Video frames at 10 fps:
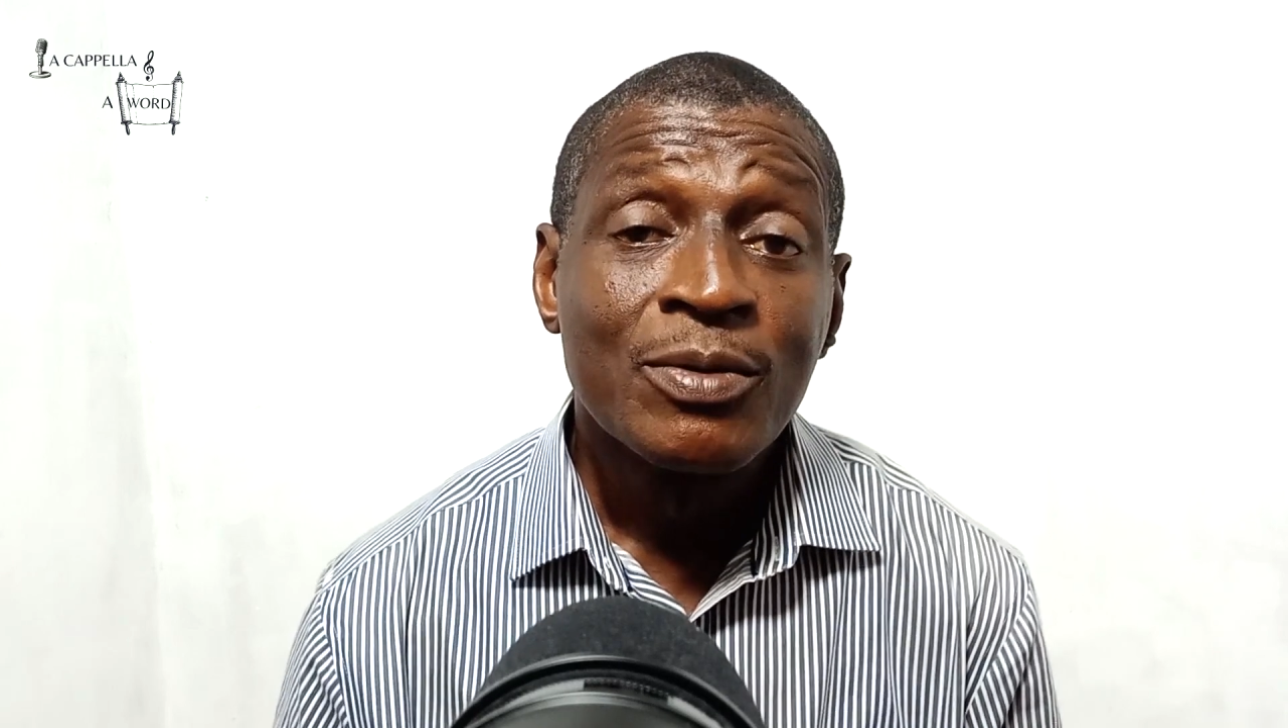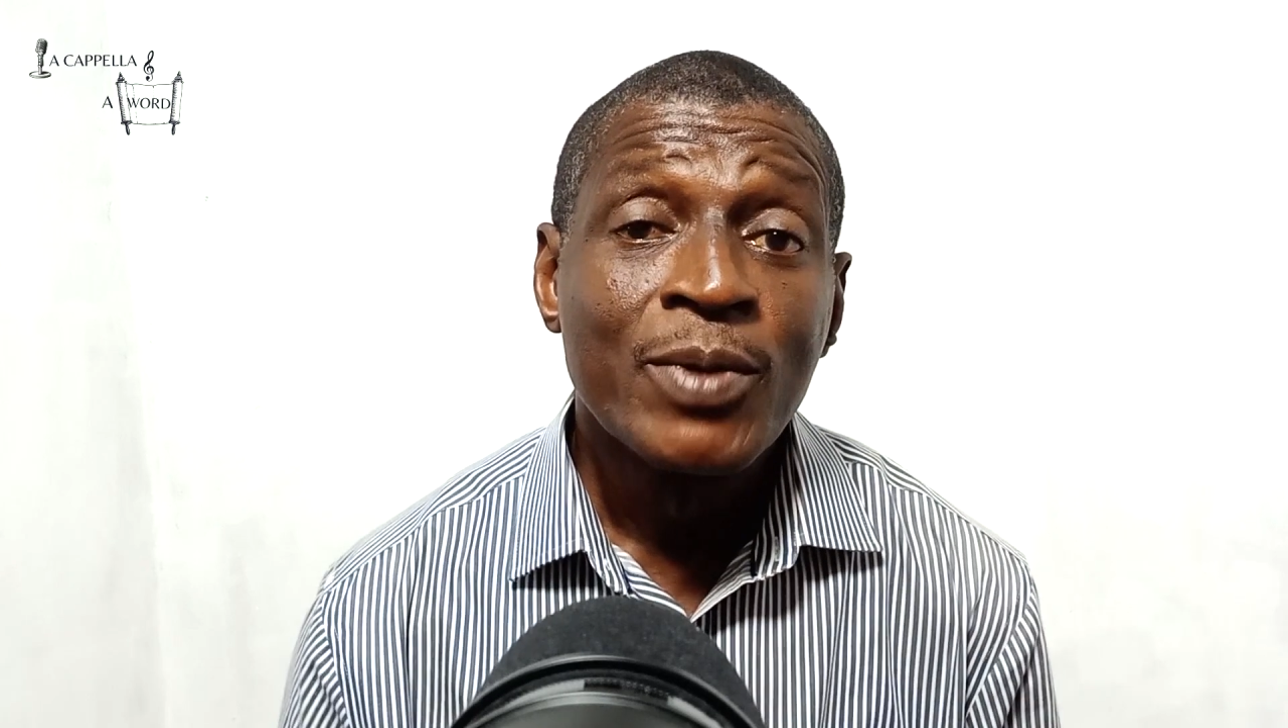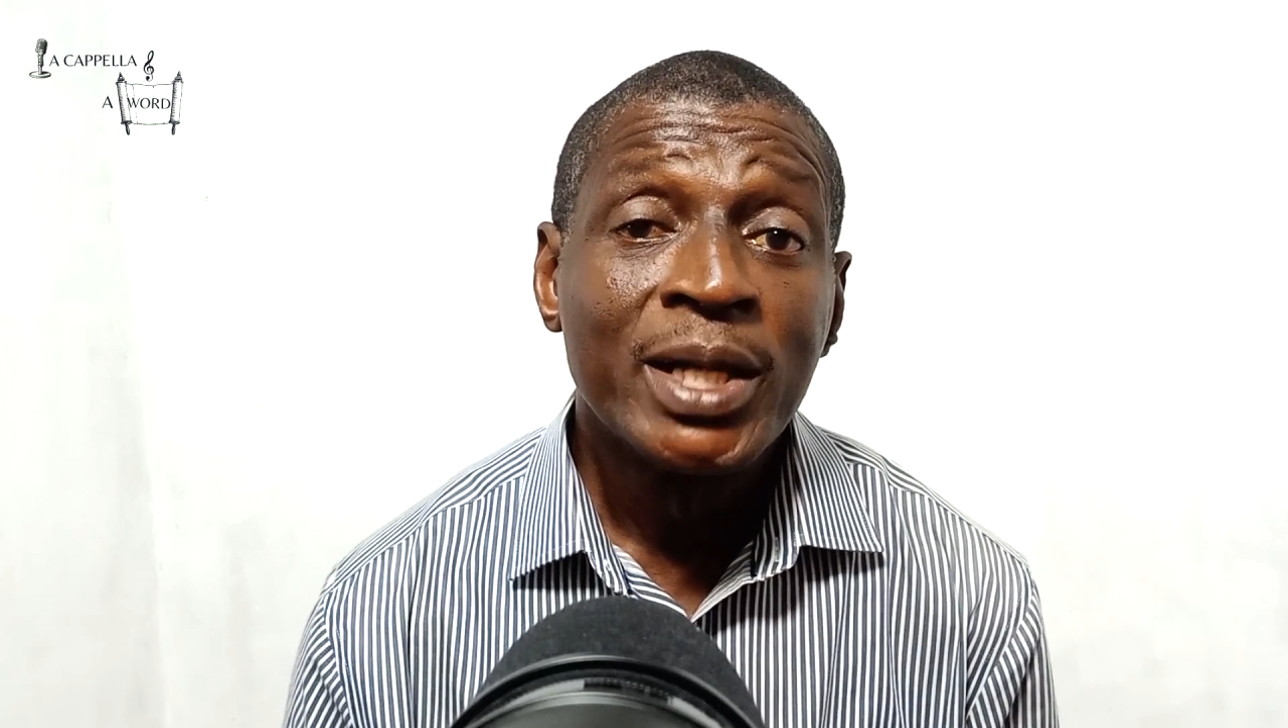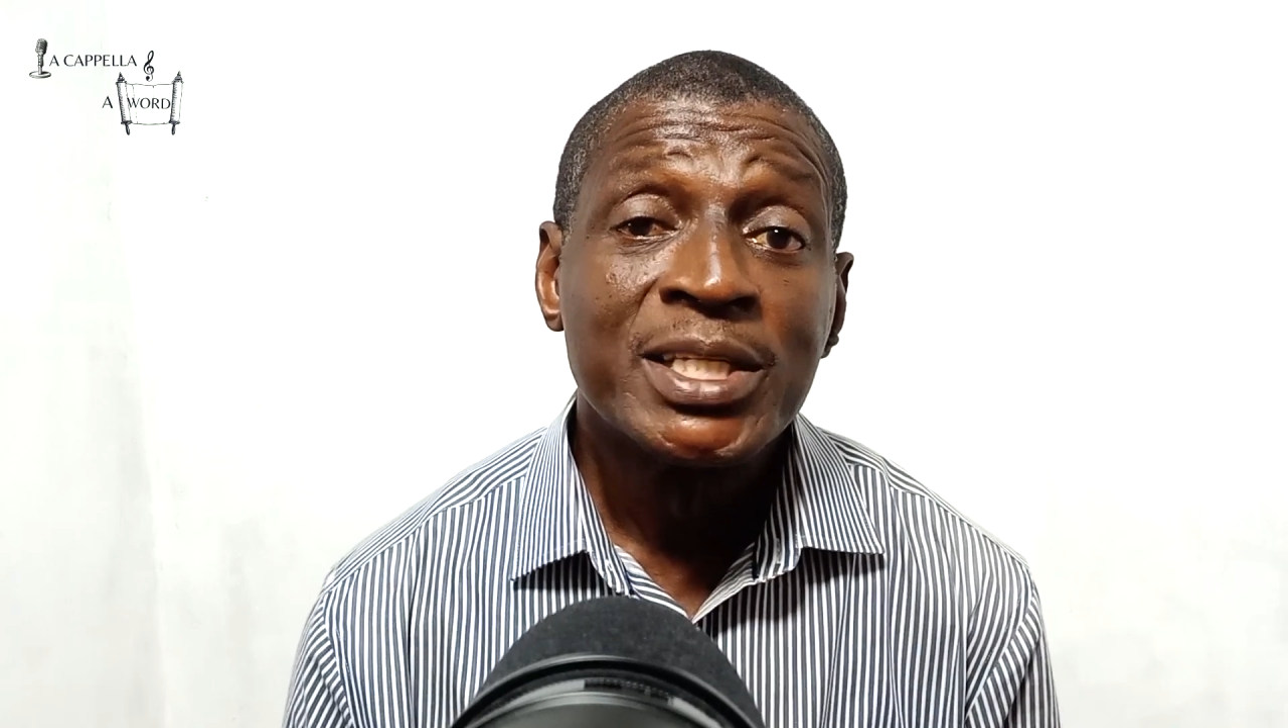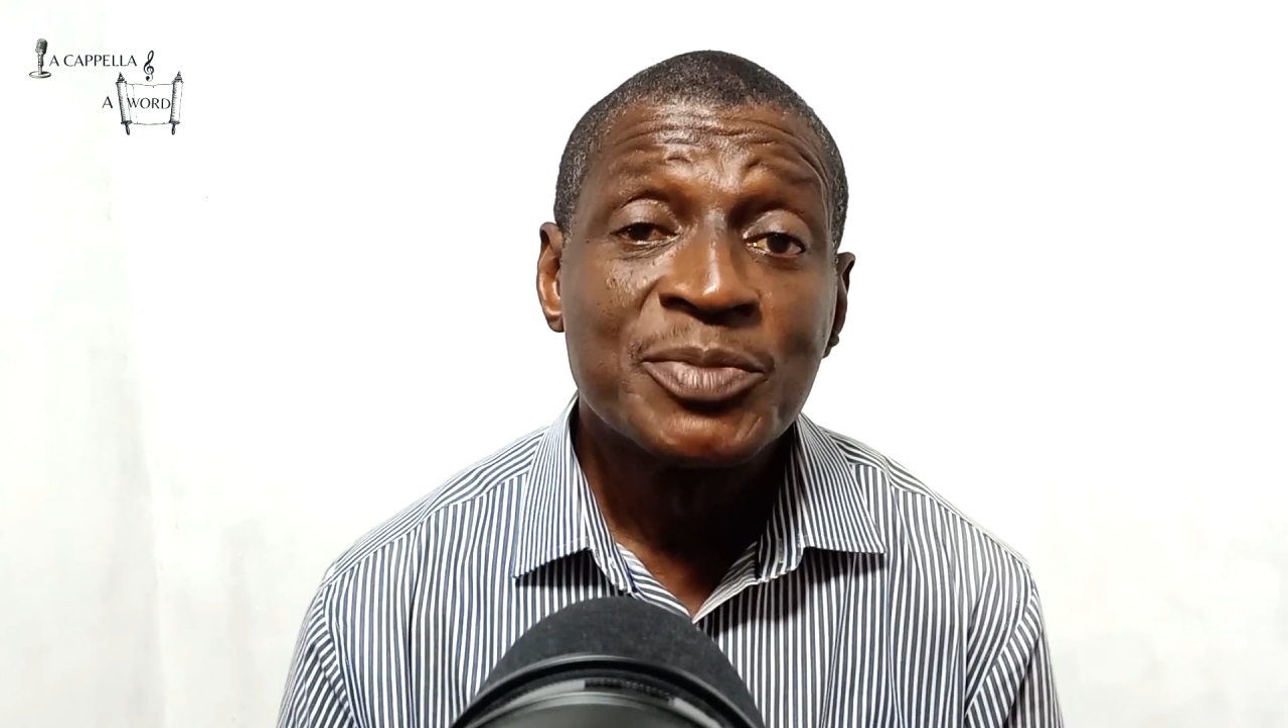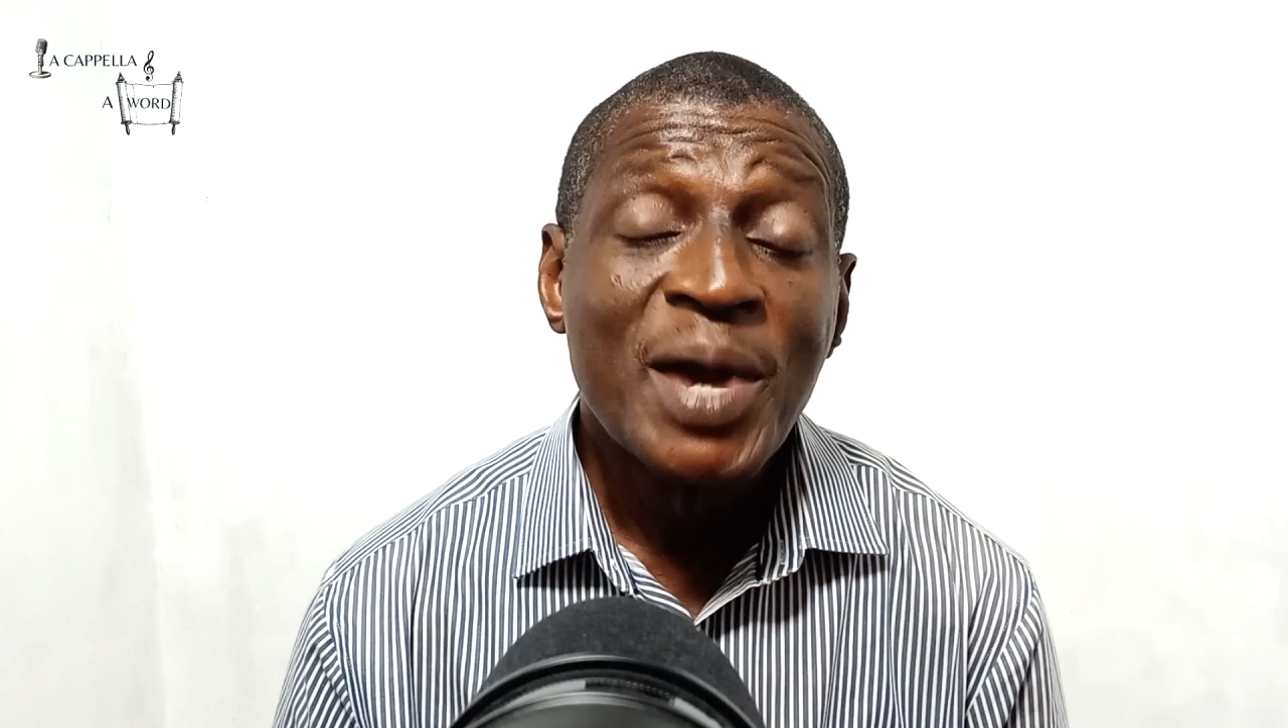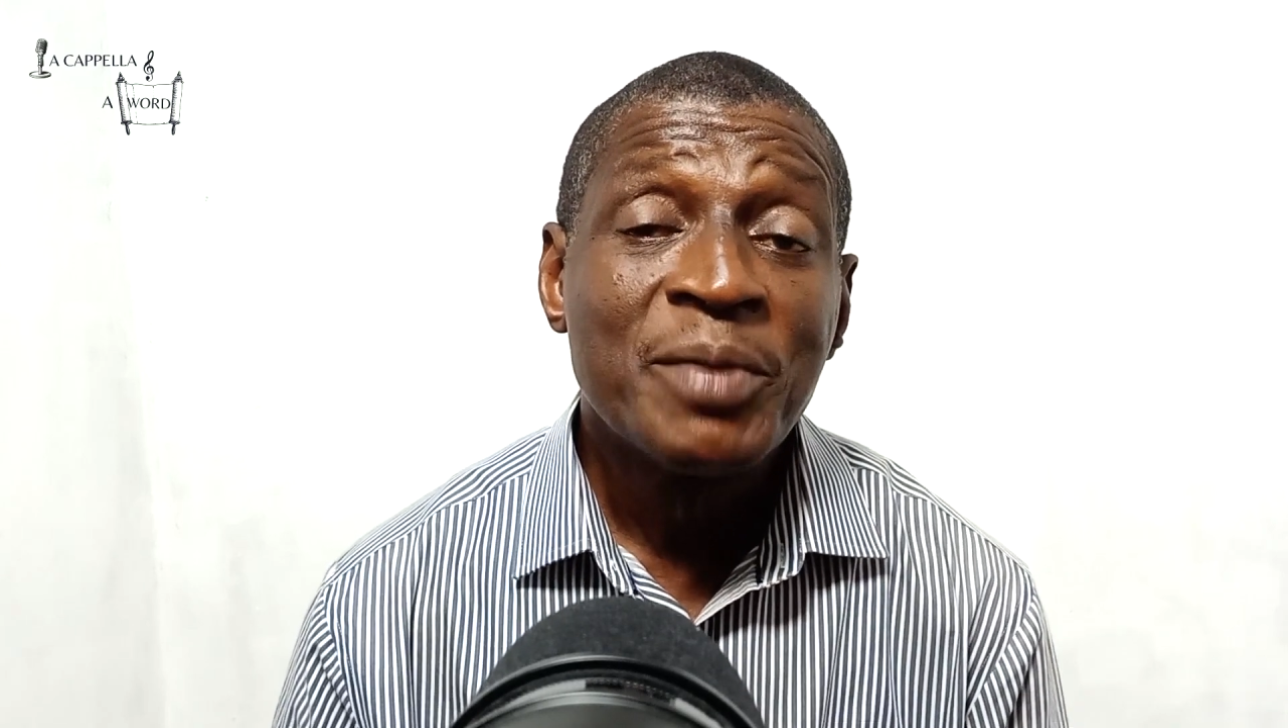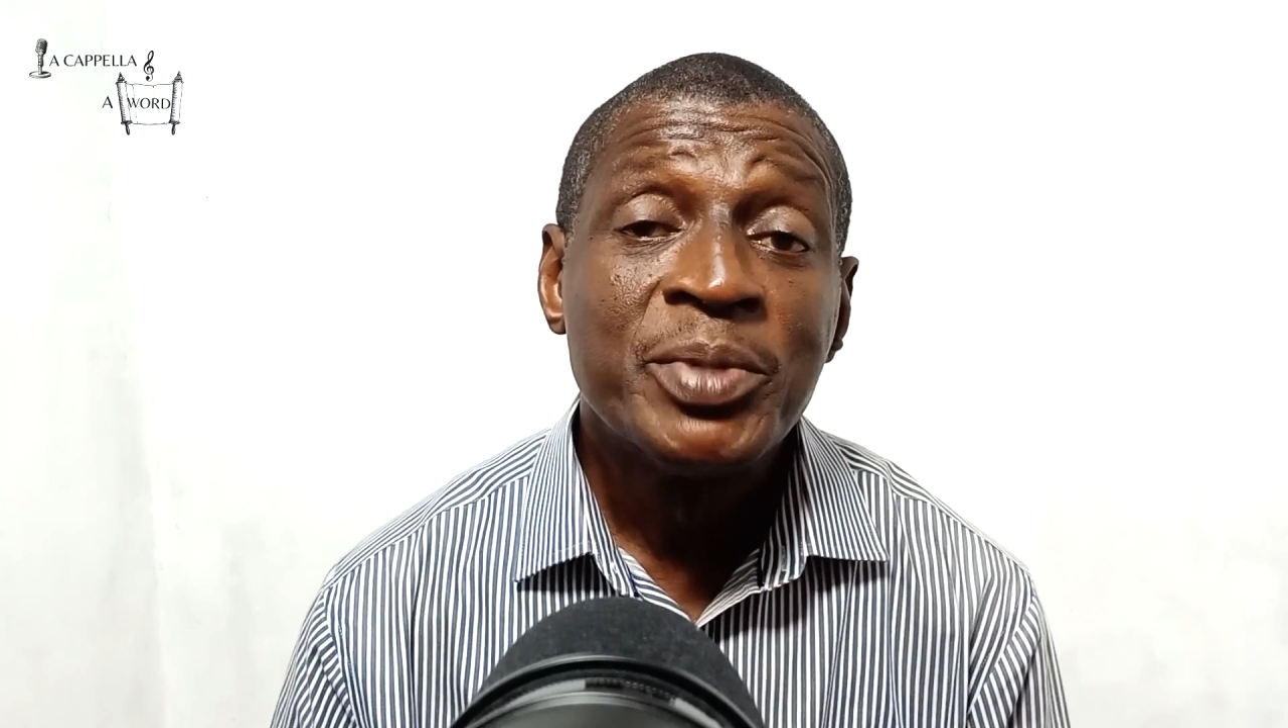Well, it's my